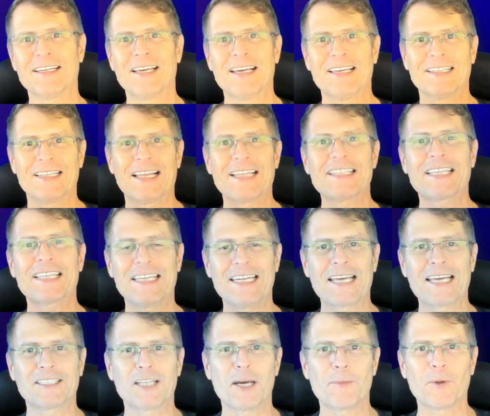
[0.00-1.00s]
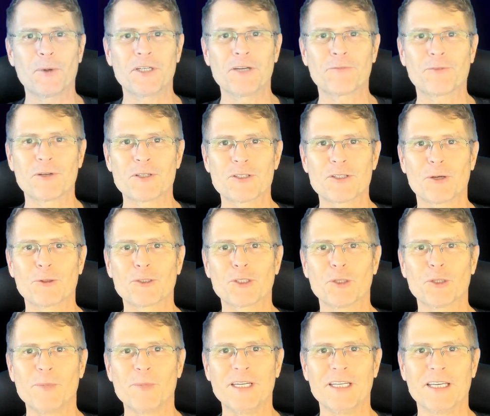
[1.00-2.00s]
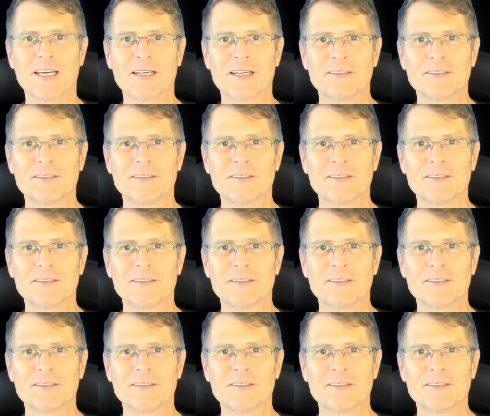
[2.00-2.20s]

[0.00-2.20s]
Let's connect up on different social media.